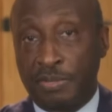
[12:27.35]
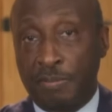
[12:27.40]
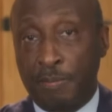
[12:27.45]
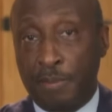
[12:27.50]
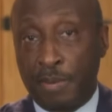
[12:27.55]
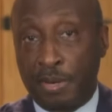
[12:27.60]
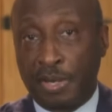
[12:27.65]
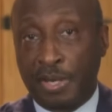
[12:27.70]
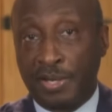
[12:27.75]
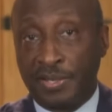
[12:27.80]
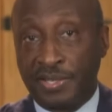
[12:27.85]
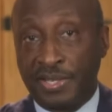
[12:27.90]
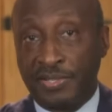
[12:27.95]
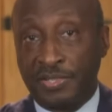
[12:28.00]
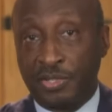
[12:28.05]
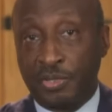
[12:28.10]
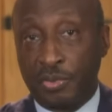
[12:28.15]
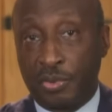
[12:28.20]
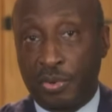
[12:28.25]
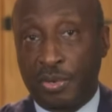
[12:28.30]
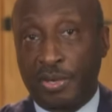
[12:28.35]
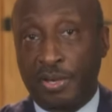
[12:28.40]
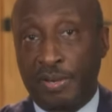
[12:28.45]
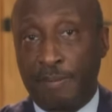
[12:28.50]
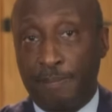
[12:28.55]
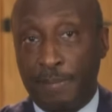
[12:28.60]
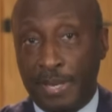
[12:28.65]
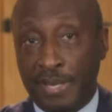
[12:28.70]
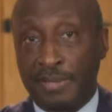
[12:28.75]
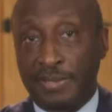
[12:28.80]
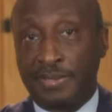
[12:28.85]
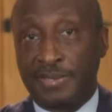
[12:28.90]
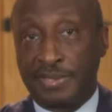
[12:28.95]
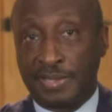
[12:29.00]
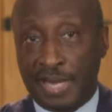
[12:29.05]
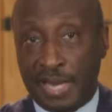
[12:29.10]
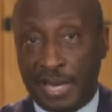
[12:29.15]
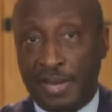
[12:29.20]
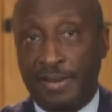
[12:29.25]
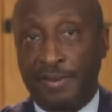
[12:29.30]
So Merck has historically been a
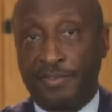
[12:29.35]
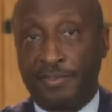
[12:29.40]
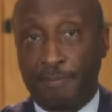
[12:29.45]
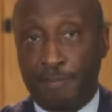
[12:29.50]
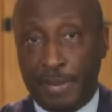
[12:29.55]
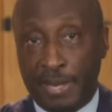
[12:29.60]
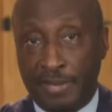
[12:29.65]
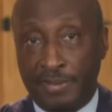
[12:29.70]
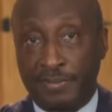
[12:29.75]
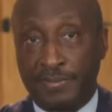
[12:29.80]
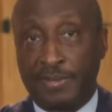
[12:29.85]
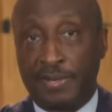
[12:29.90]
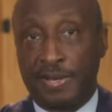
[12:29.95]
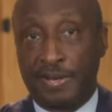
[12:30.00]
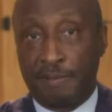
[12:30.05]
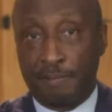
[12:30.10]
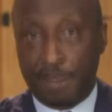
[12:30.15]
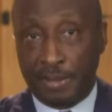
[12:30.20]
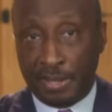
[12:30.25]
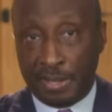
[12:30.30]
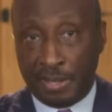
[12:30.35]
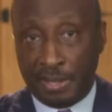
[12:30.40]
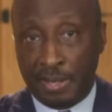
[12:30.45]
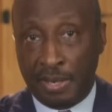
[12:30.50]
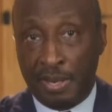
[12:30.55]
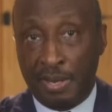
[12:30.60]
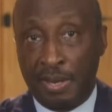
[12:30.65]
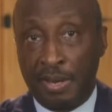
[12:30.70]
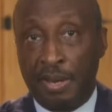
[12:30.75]
science-based company.